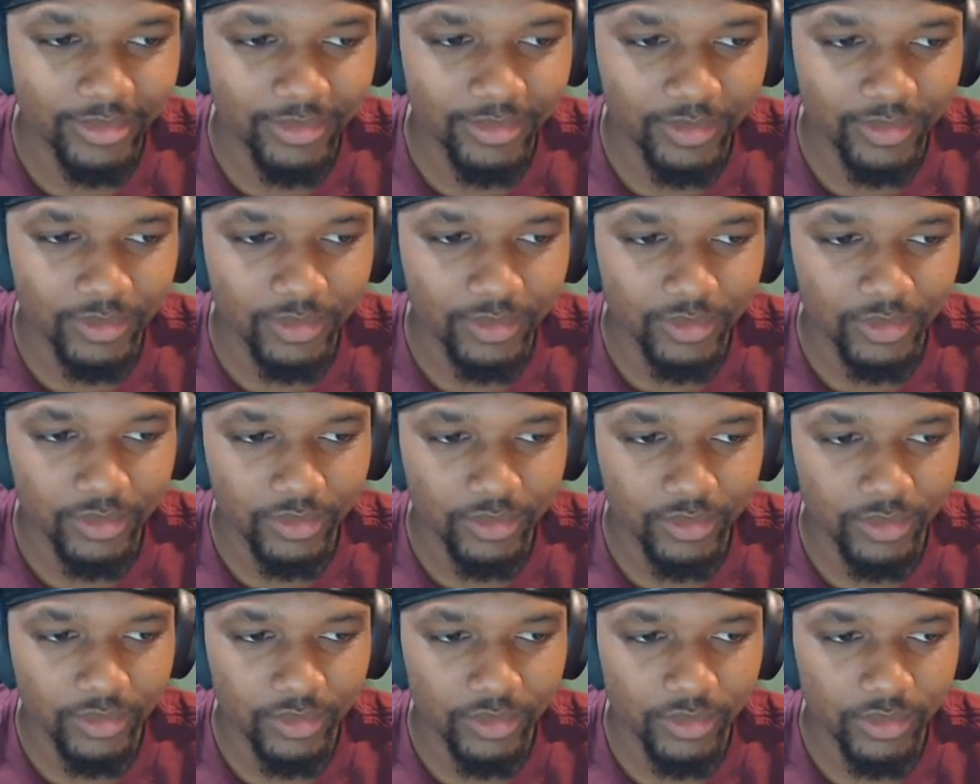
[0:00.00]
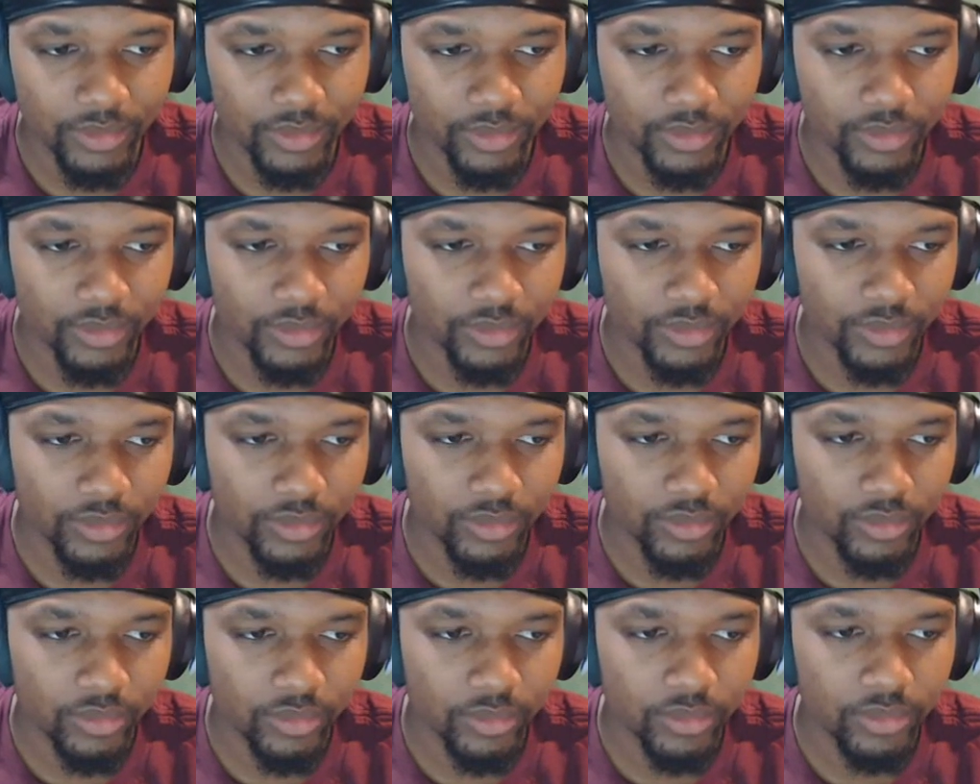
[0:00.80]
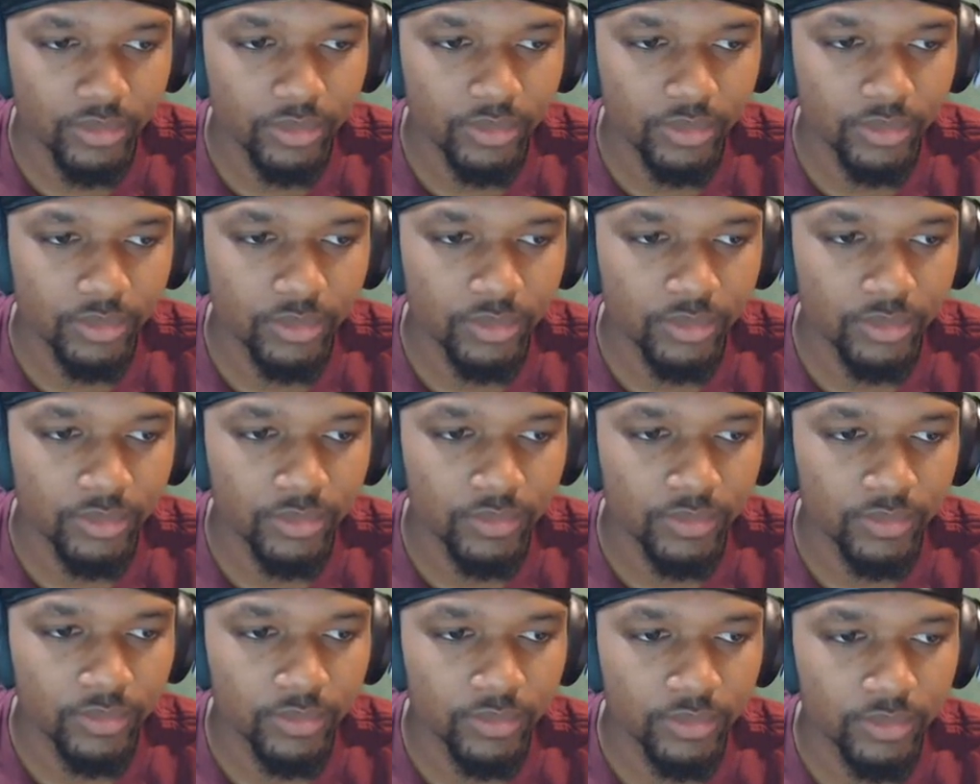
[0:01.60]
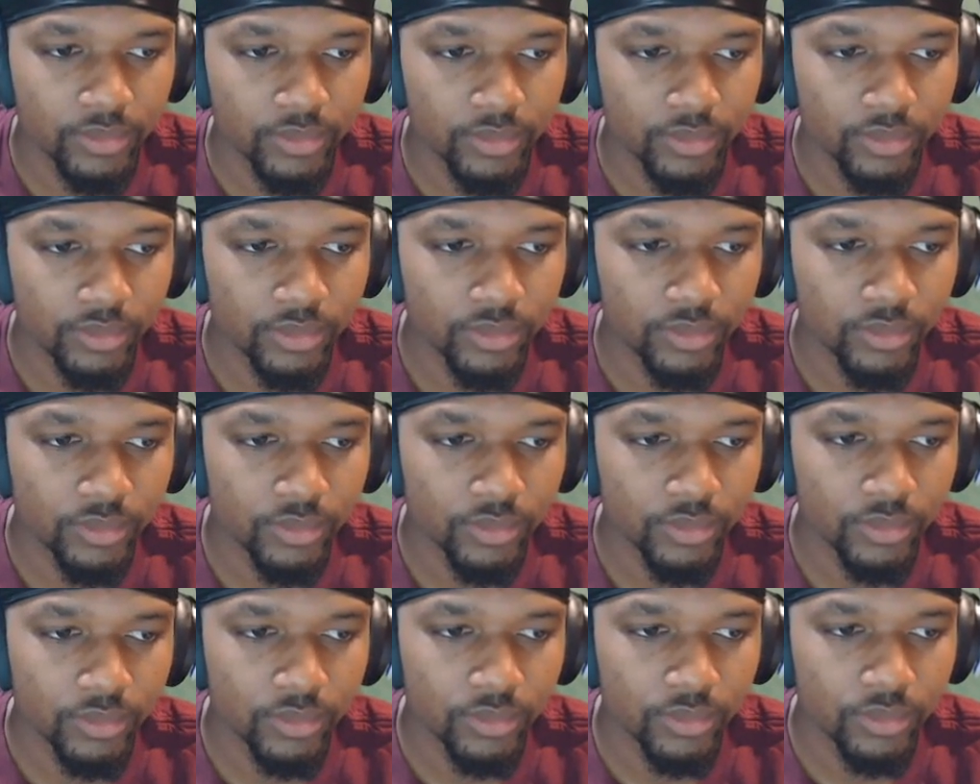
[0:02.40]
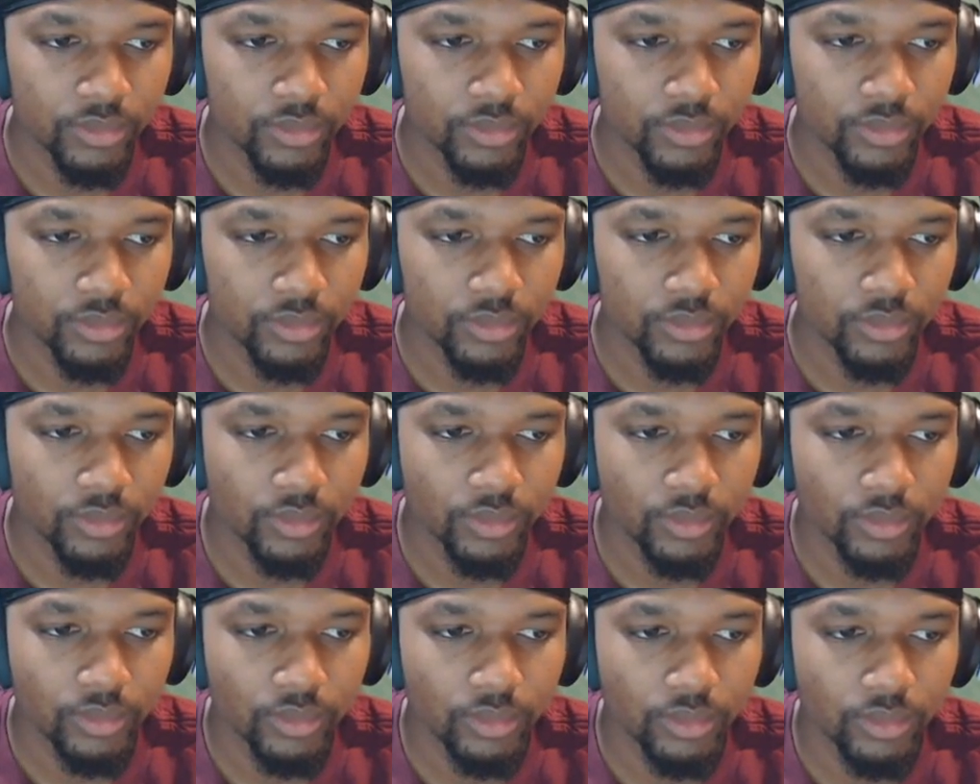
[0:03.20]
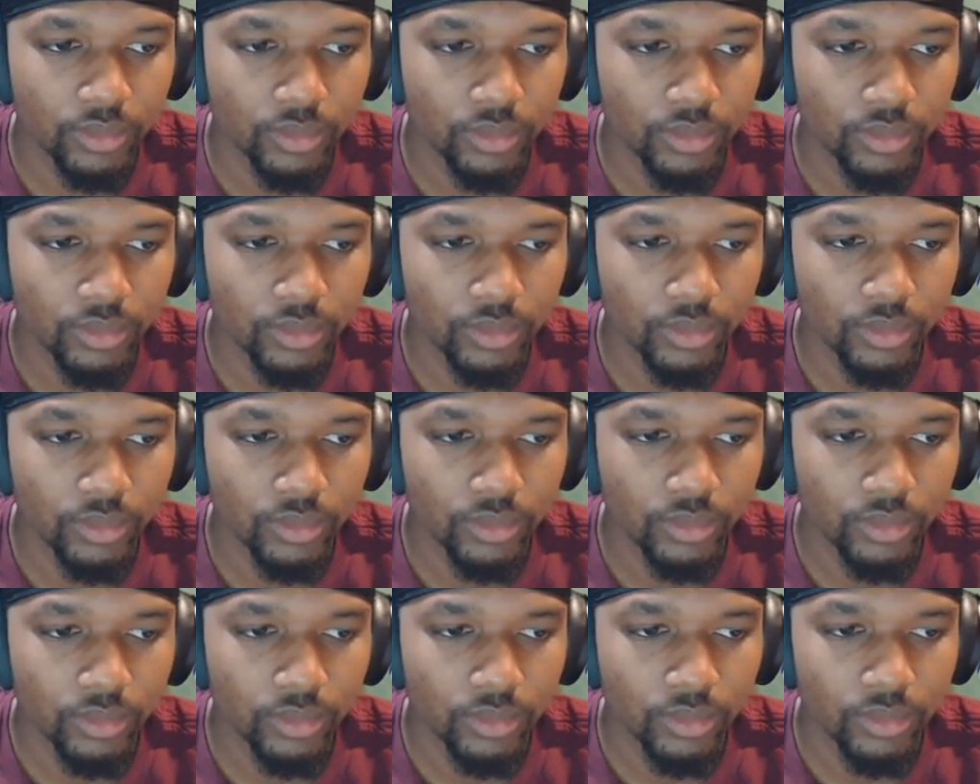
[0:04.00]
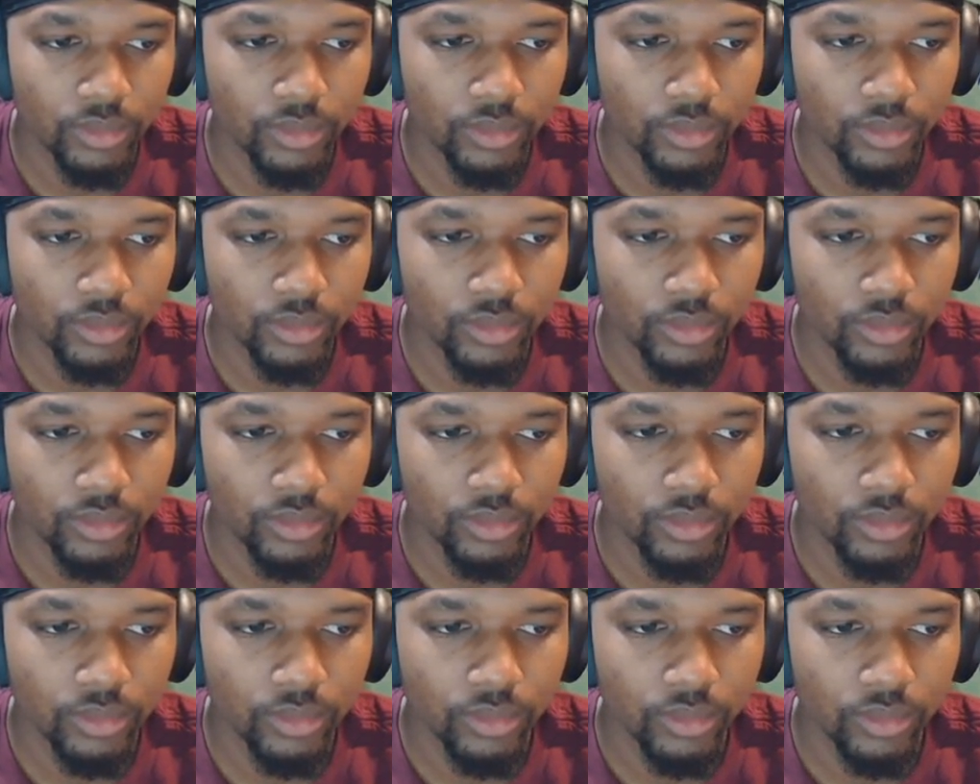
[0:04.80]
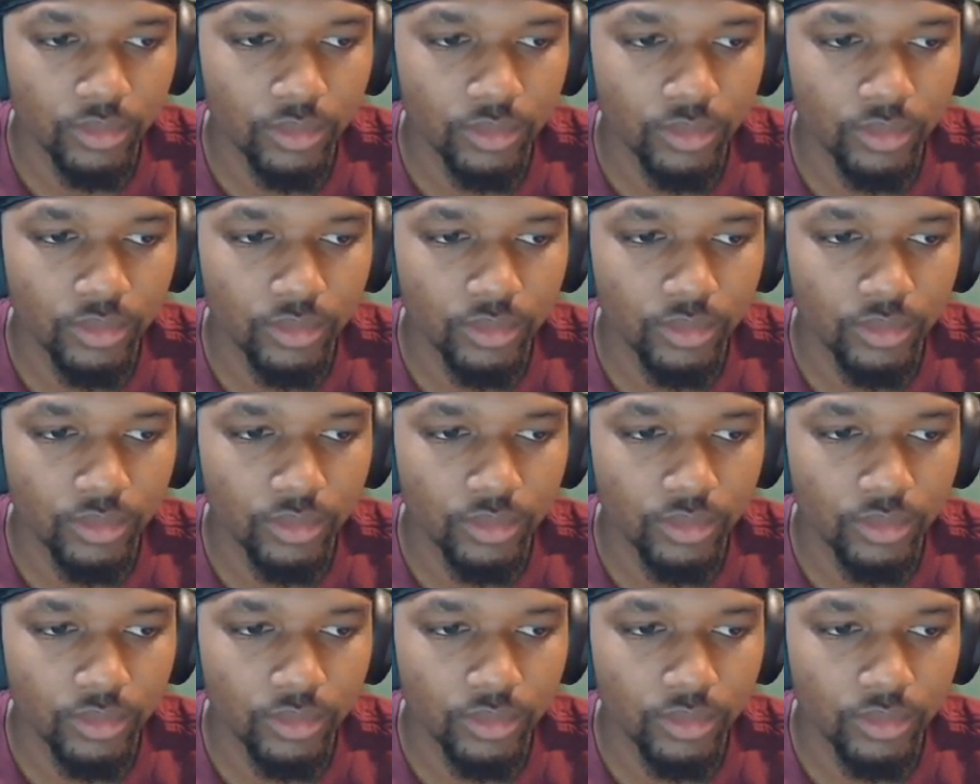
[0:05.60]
This person isn't speaking.